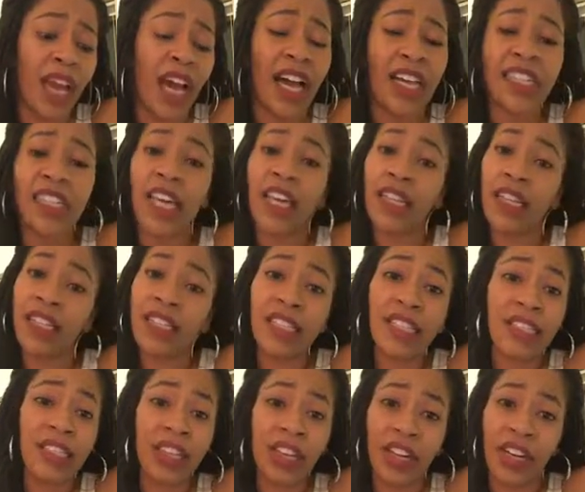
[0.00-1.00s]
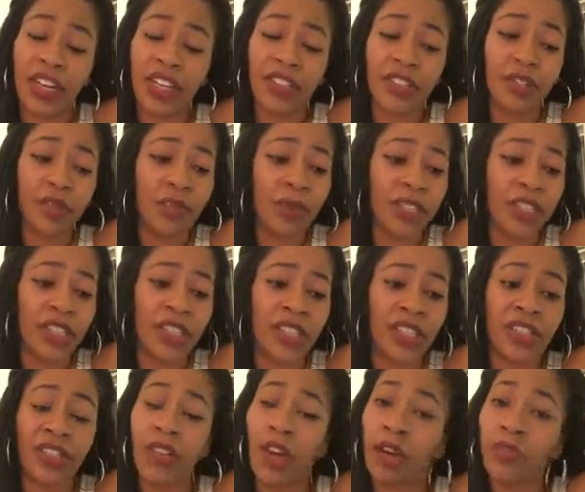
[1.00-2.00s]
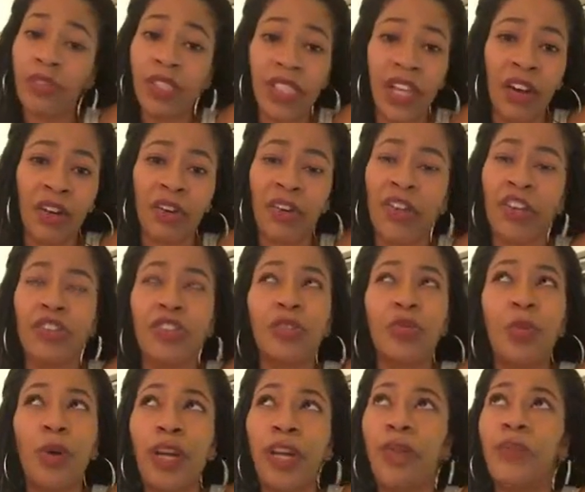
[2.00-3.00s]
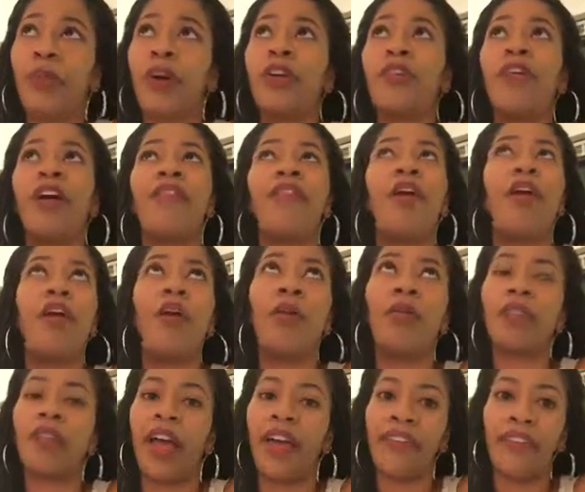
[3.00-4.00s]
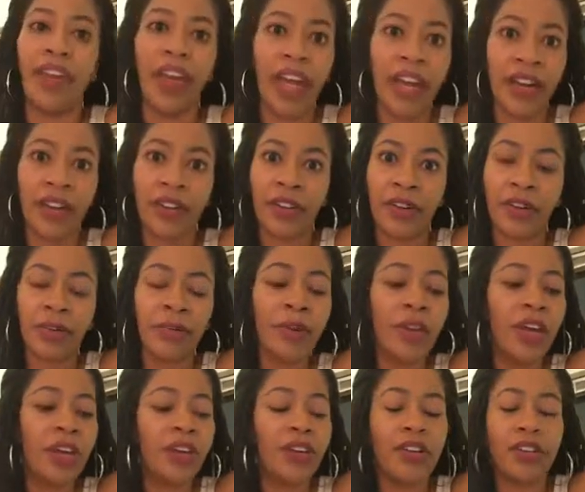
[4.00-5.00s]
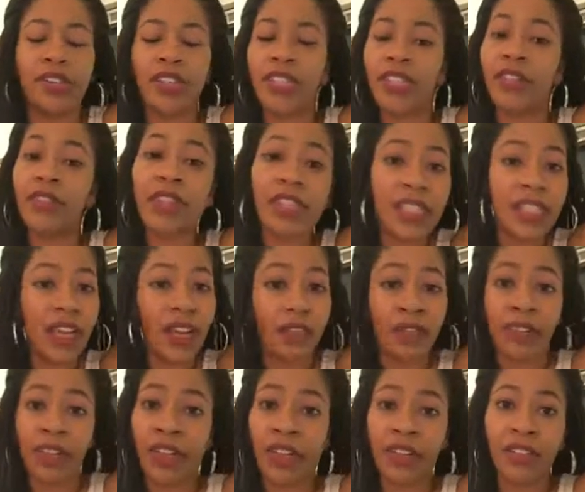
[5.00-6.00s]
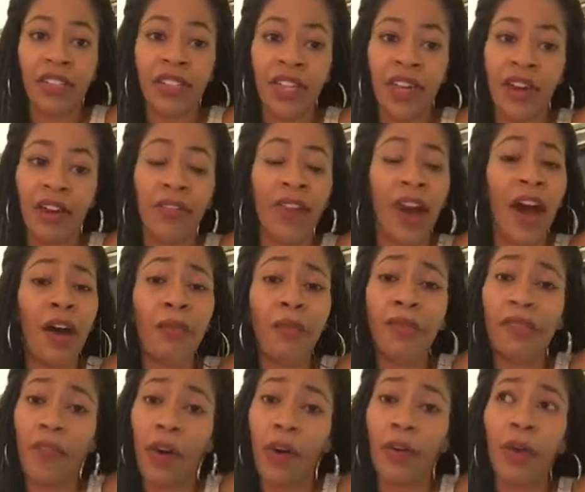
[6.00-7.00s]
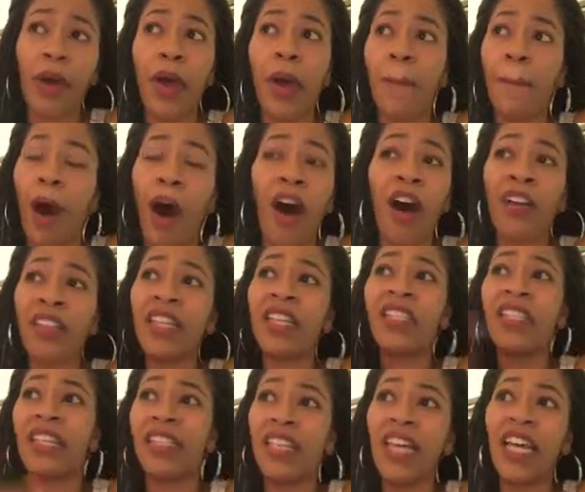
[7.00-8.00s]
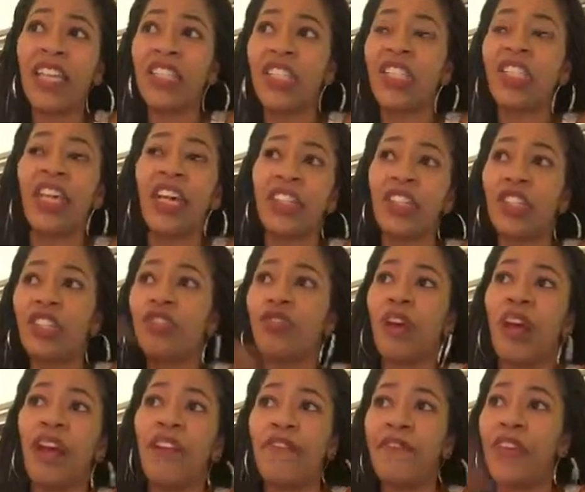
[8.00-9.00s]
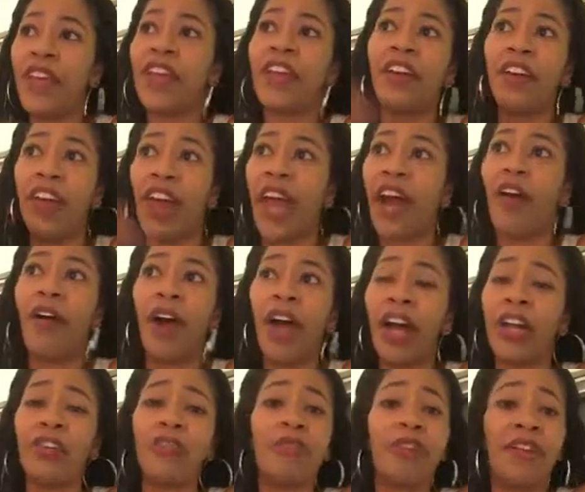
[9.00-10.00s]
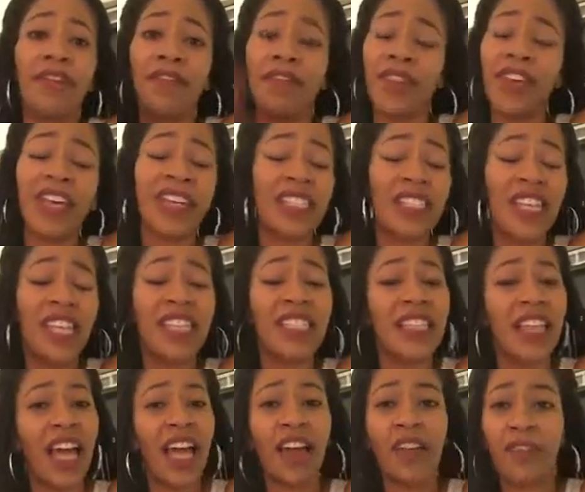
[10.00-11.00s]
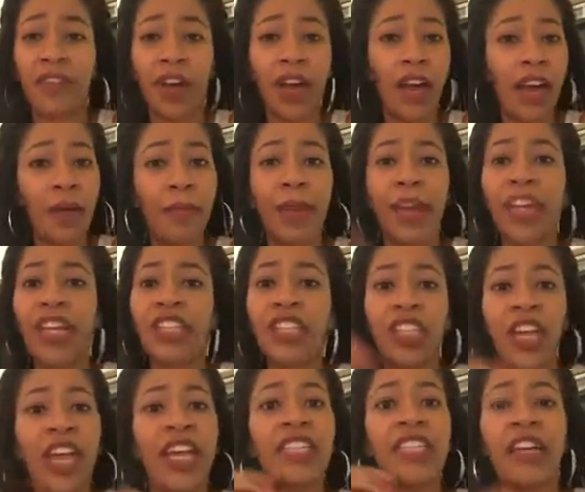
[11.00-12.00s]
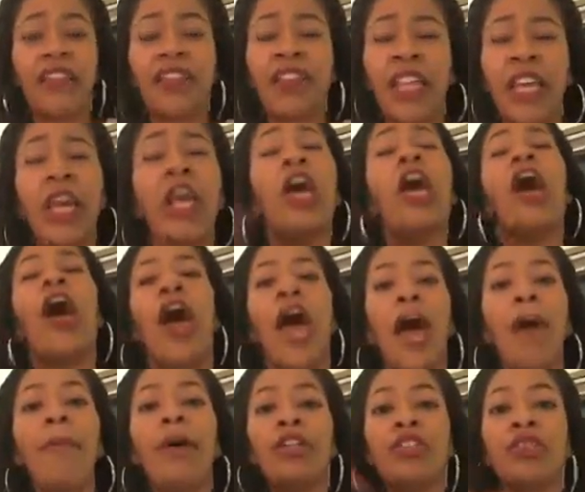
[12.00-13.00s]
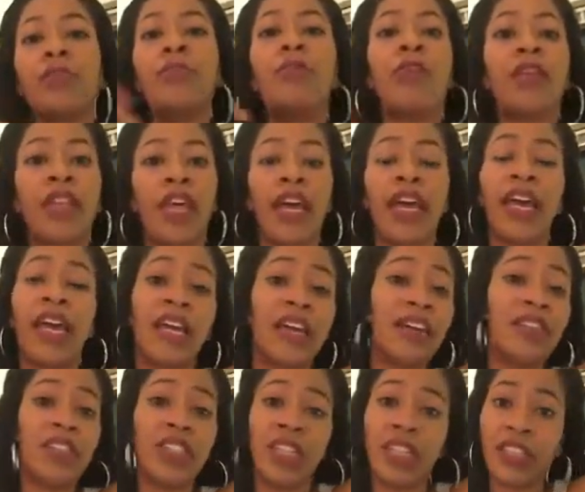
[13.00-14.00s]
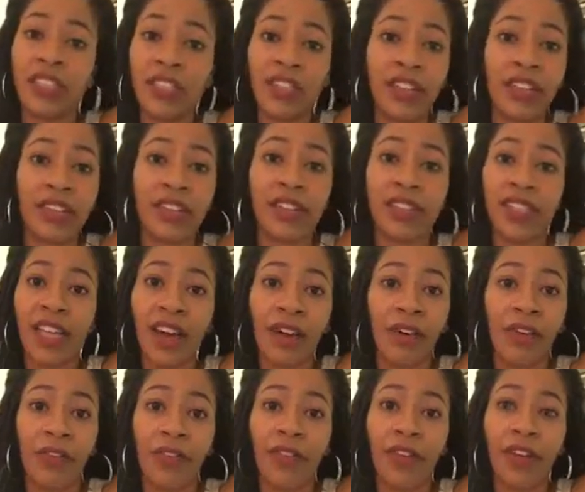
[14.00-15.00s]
I say, listen to your intuition. Don't settle. You're 21. You have a whole life ahead of you. You're still discovering yourself. I will focus all this attention that you're trying to figure out how you can fix his life and come in and change everything. How about you pour that energy into yourself?